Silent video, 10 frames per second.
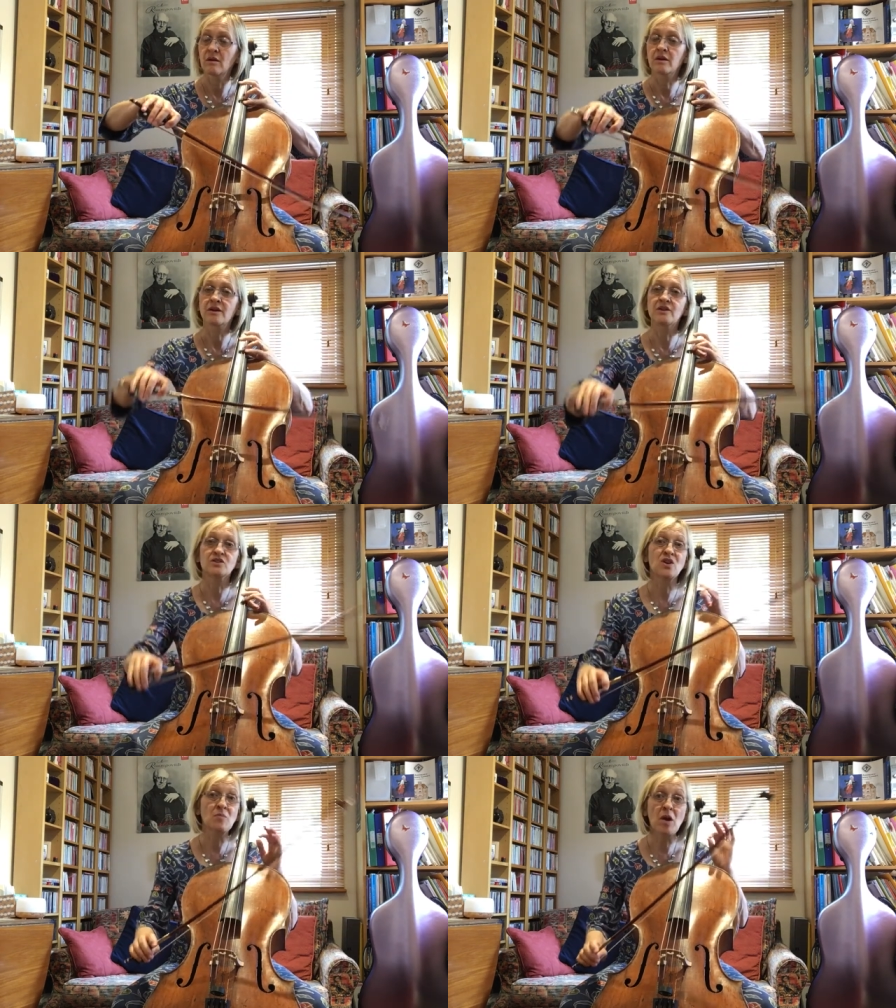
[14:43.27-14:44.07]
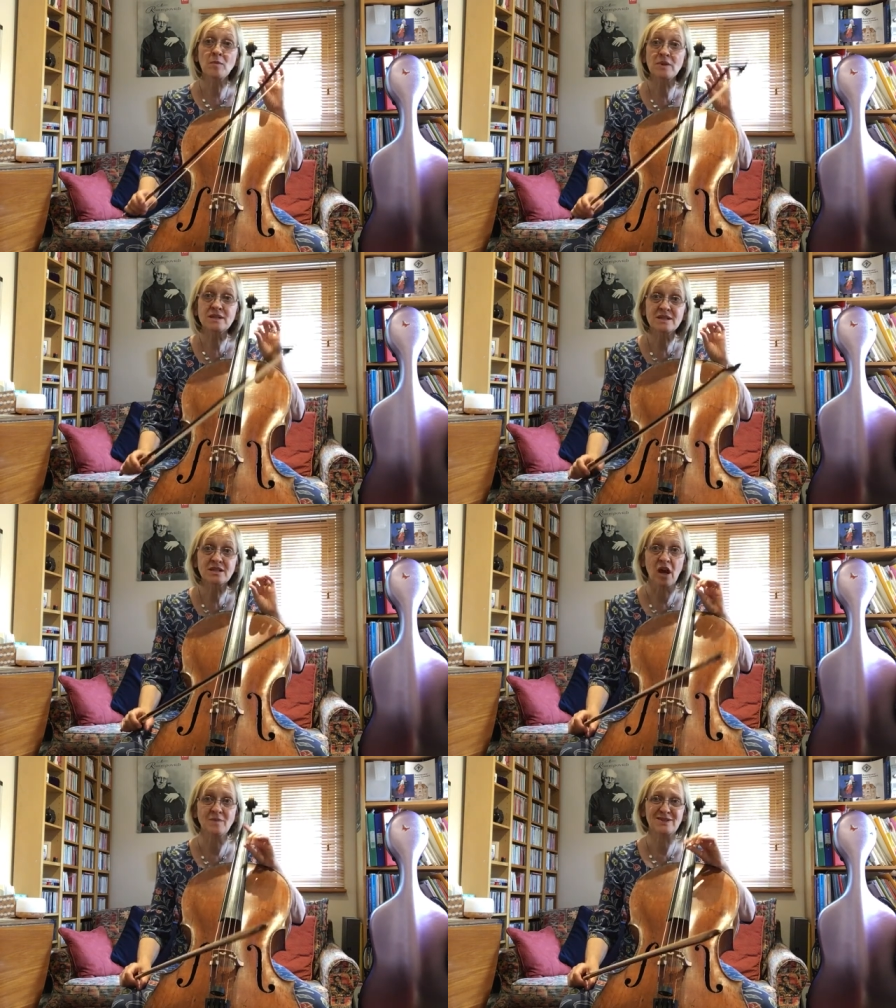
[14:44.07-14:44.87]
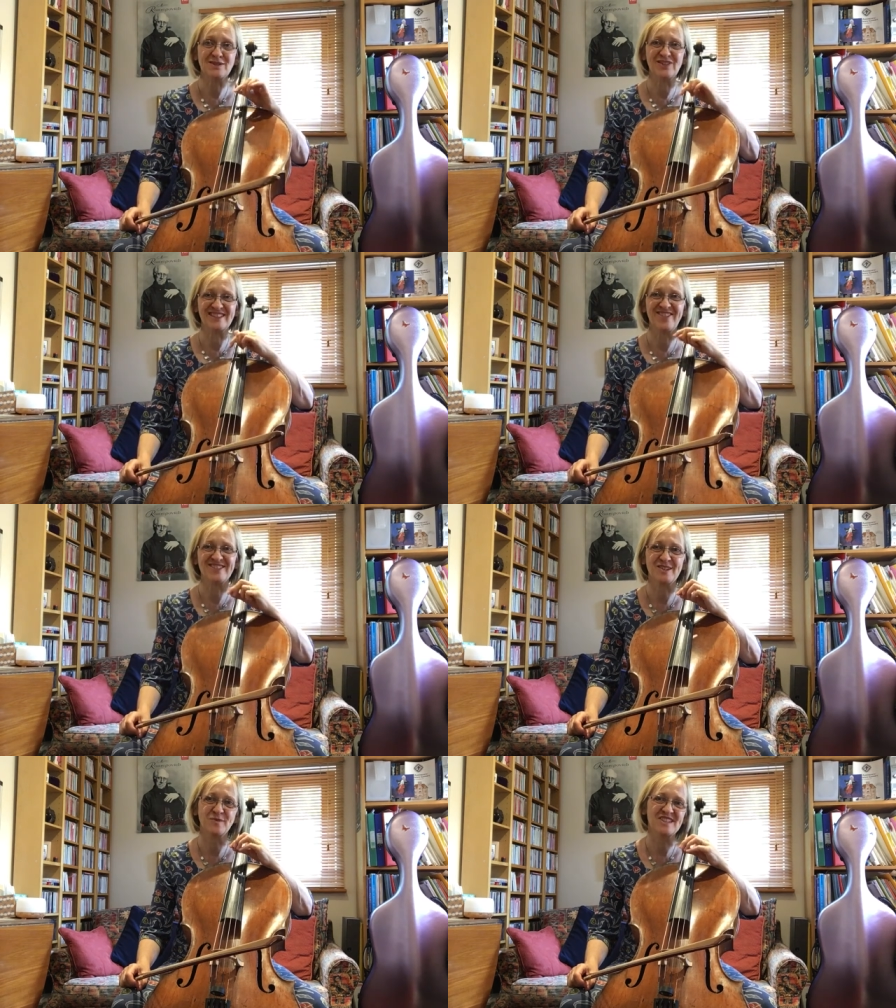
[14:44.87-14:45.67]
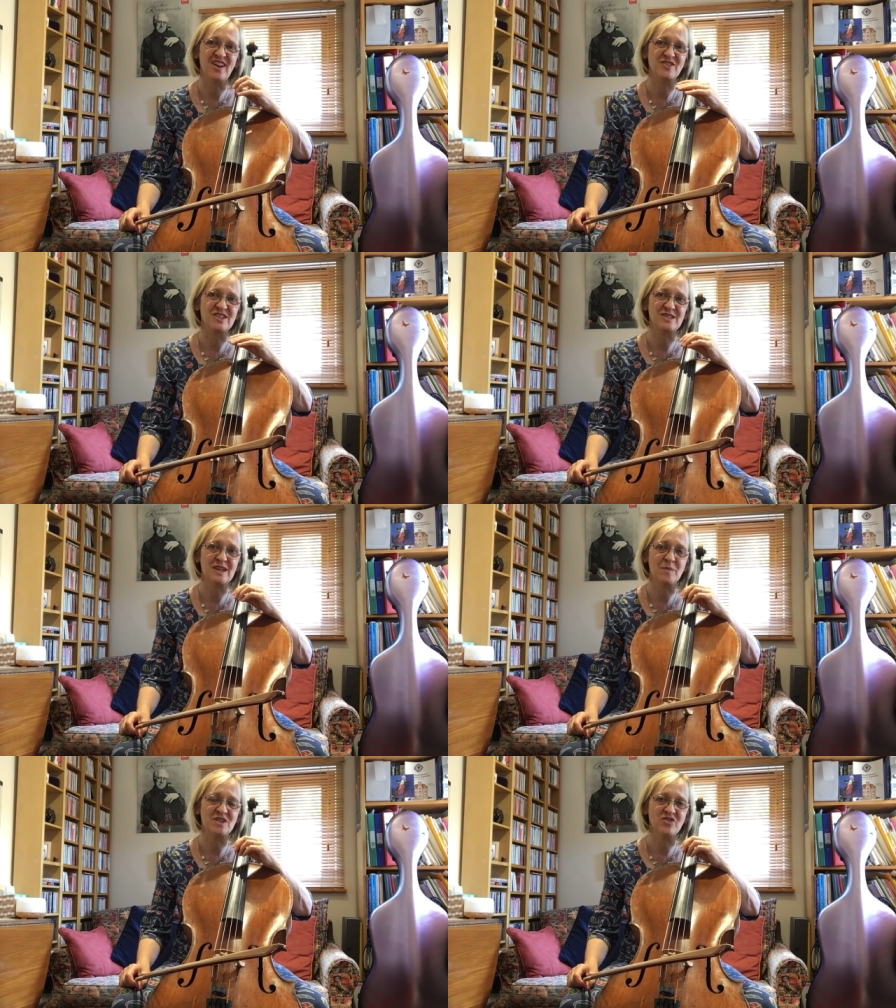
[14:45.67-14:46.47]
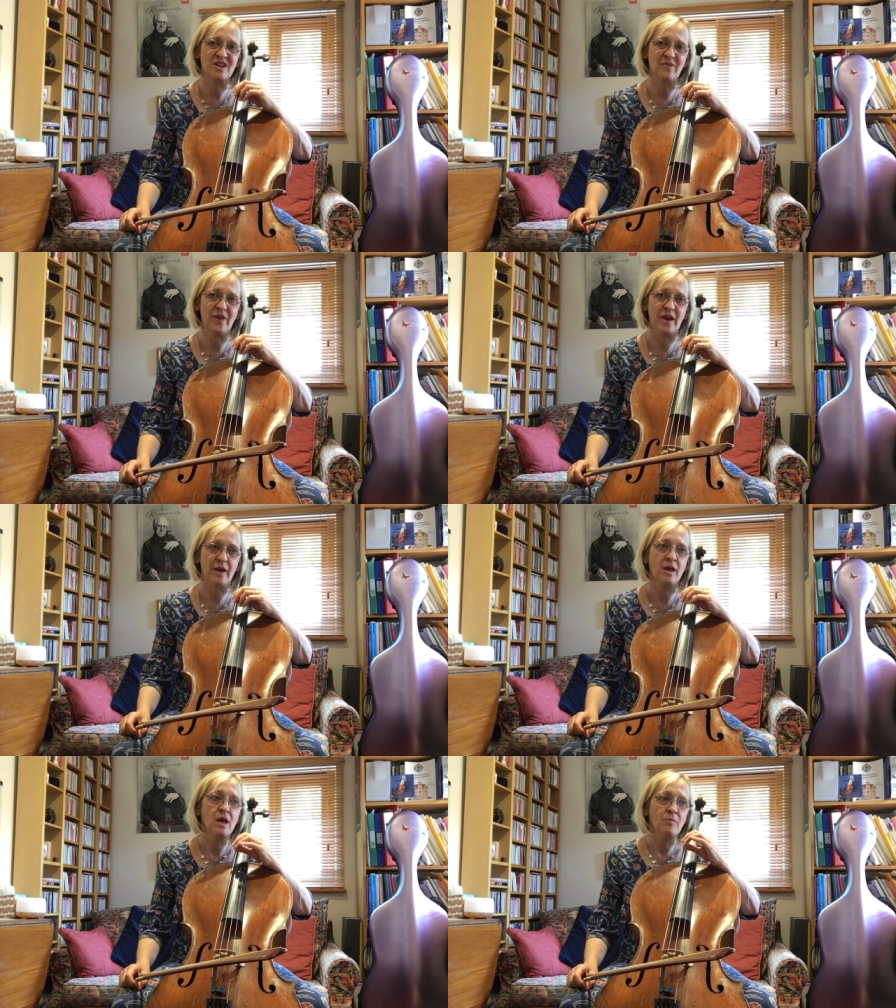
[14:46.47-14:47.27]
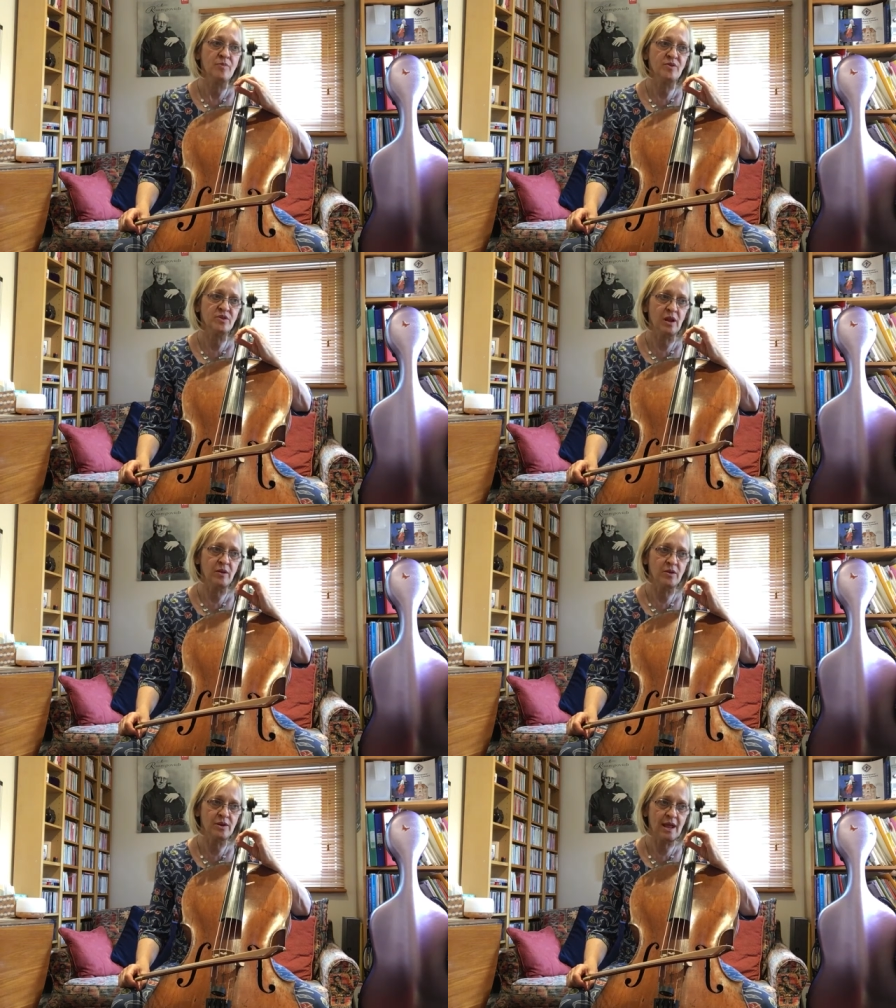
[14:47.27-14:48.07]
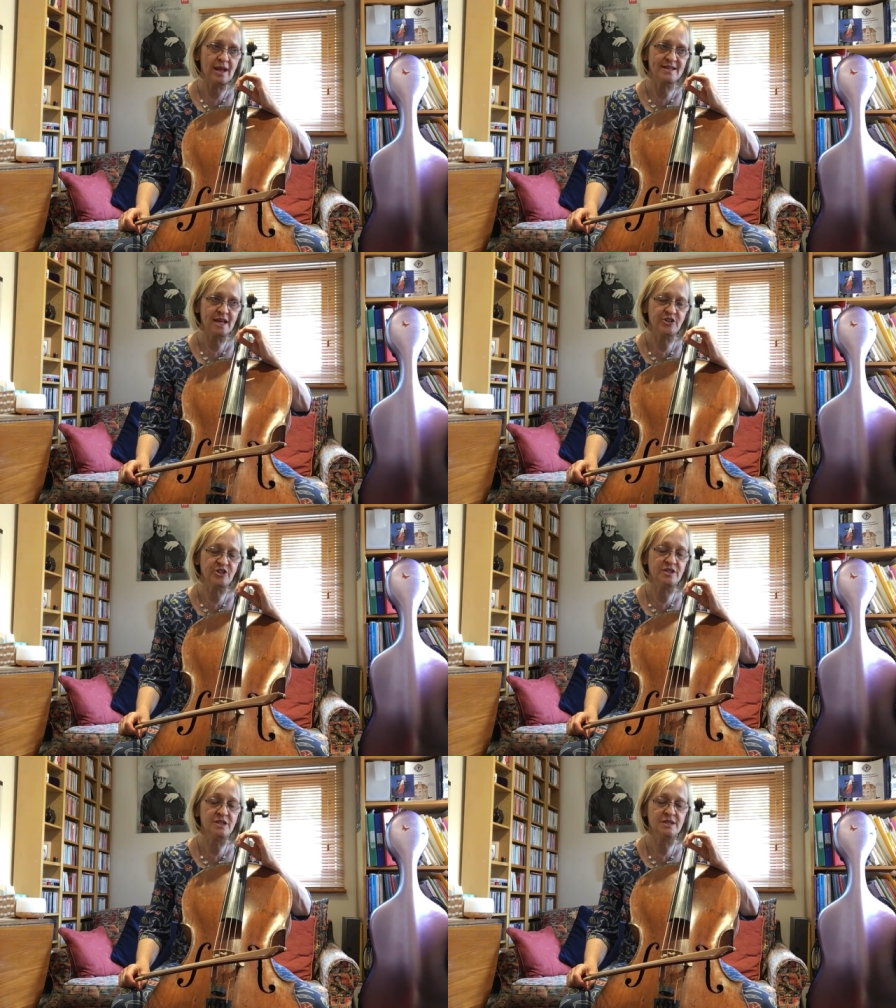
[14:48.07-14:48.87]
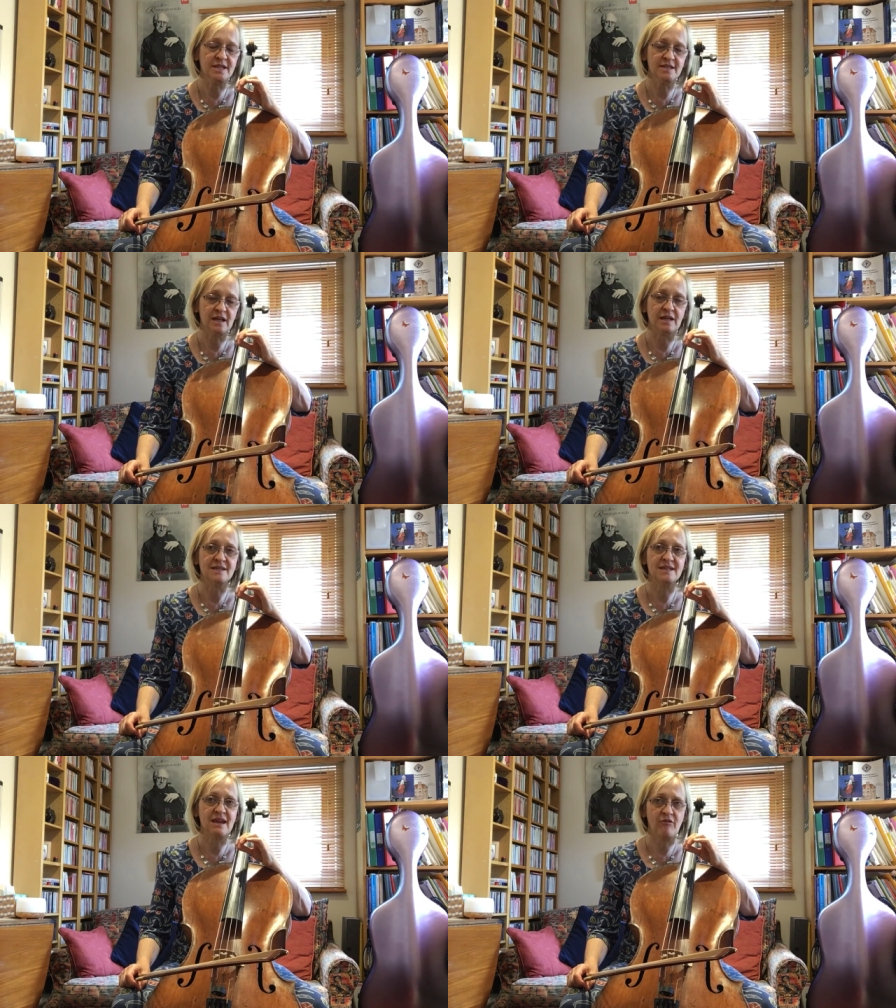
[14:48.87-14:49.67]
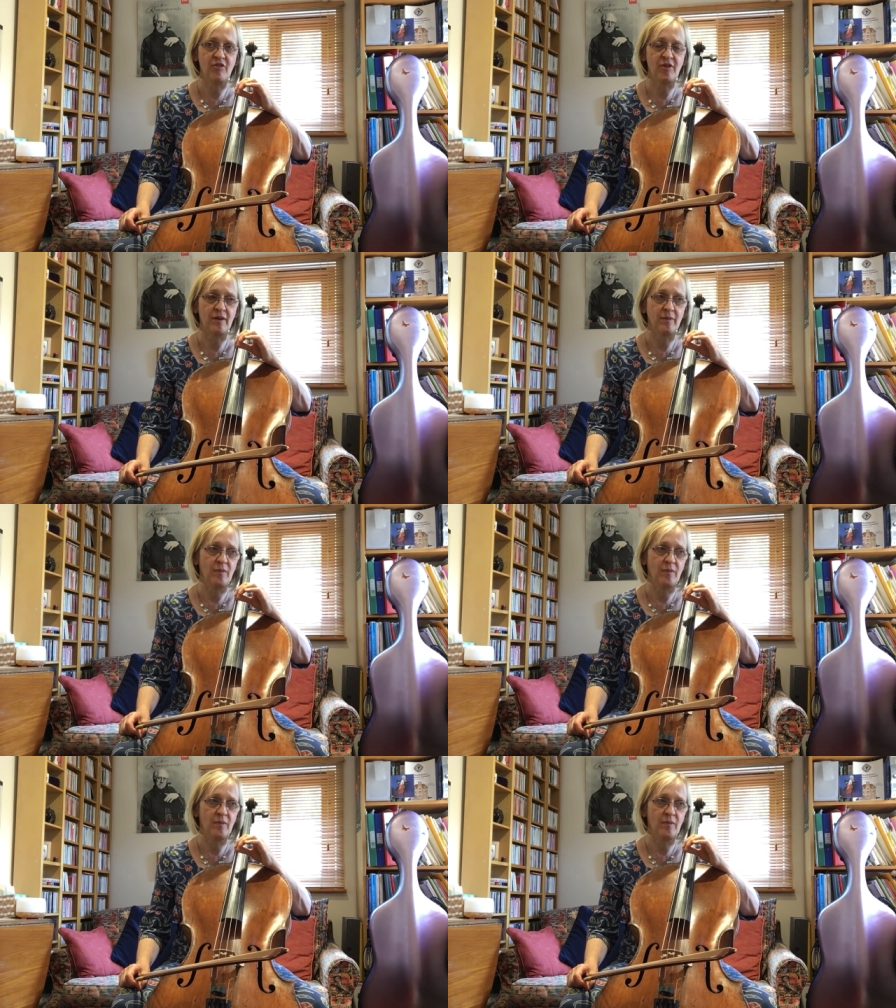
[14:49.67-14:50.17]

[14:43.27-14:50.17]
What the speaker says: It's only a moment in time, it's not as long as obviously I was just demonstrating there, but attention to detail is everything.